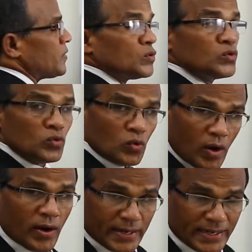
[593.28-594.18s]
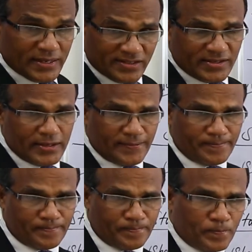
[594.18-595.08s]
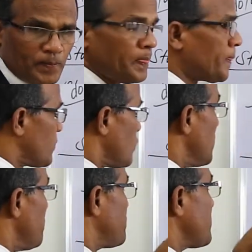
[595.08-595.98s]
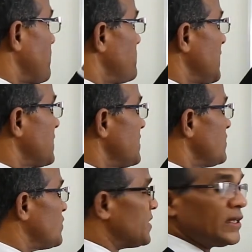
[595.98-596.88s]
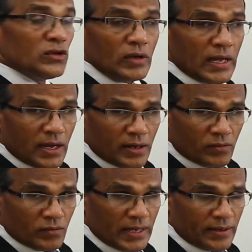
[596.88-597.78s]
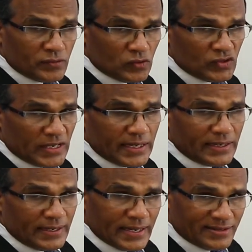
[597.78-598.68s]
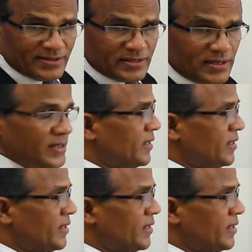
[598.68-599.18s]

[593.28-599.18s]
Do or does. So if subject is singular, we have to take does.